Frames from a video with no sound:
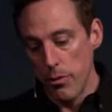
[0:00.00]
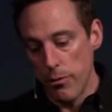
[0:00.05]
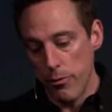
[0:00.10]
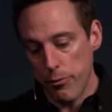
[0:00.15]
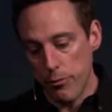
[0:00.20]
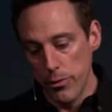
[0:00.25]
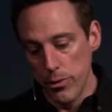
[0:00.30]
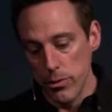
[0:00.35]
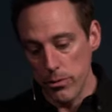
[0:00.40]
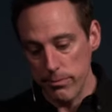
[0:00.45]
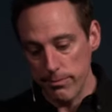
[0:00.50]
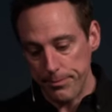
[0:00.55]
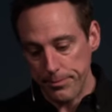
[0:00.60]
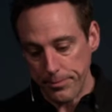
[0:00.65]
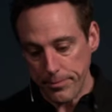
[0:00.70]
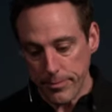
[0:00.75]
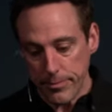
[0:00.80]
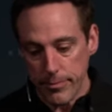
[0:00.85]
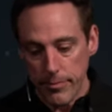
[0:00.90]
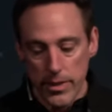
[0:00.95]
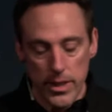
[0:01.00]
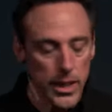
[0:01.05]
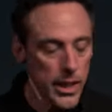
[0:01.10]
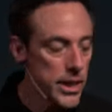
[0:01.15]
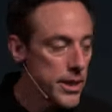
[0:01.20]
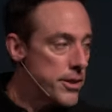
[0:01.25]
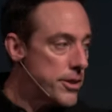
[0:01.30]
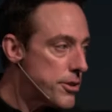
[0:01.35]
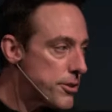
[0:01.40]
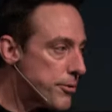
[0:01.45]
fruit.
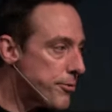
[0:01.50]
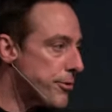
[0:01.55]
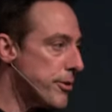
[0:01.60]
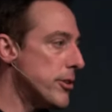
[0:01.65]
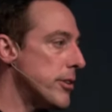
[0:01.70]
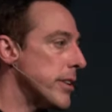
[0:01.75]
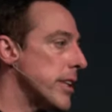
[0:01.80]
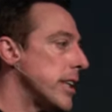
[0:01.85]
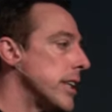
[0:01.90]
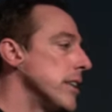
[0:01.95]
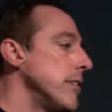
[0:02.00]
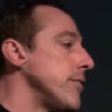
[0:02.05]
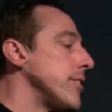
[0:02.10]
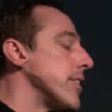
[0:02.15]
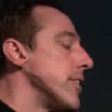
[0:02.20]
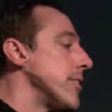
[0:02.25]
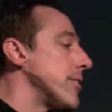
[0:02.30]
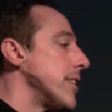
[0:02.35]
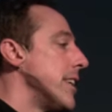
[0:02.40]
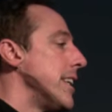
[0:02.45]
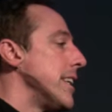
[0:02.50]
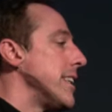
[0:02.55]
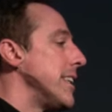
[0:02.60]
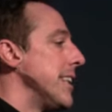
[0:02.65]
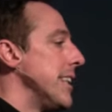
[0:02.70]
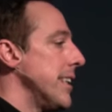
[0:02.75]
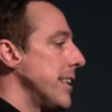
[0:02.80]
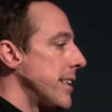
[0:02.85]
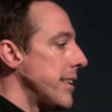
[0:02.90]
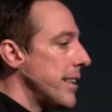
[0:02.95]
And this fruit gives us the
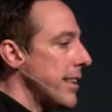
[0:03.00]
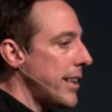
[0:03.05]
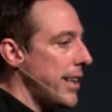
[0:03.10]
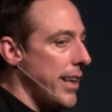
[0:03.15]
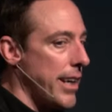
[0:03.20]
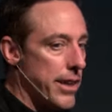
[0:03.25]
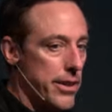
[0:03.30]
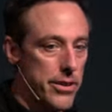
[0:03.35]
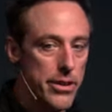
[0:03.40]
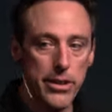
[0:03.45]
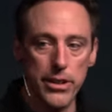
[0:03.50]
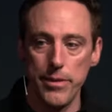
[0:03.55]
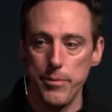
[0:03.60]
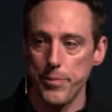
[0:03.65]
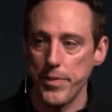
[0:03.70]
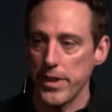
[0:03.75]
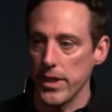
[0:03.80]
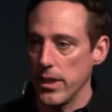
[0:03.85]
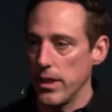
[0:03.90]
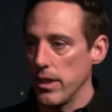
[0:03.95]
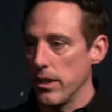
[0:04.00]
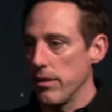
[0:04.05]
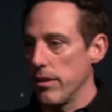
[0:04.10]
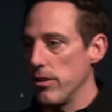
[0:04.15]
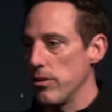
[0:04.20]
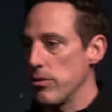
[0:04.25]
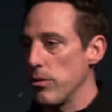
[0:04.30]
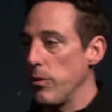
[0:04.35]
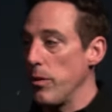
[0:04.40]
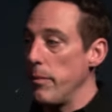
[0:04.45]
indicator.
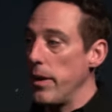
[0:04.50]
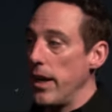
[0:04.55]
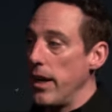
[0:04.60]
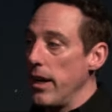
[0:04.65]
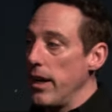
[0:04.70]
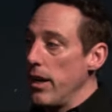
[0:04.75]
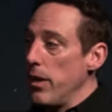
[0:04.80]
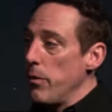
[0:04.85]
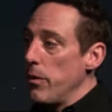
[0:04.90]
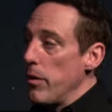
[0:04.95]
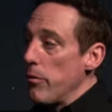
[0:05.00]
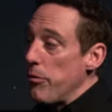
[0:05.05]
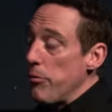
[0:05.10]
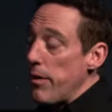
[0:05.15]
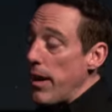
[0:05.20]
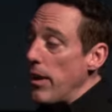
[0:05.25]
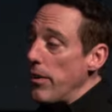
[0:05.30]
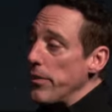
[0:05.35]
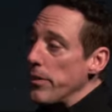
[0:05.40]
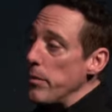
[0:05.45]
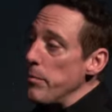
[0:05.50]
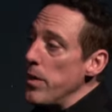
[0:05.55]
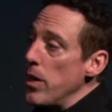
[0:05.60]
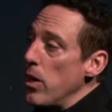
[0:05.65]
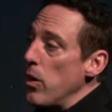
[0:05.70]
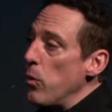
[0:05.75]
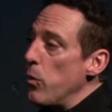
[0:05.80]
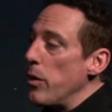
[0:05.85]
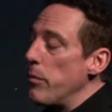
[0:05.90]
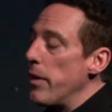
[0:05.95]
And so we may we have found him,
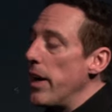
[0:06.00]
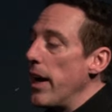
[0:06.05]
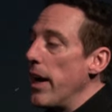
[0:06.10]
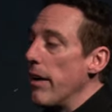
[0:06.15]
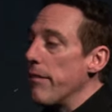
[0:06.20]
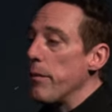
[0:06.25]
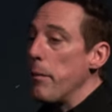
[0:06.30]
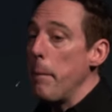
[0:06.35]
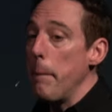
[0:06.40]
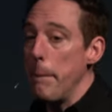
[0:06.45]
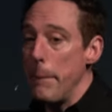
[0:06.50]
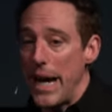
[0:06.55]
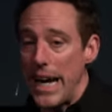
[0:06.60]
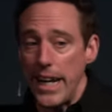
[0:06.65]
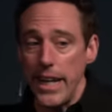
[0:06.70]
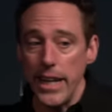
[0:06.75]
we may have met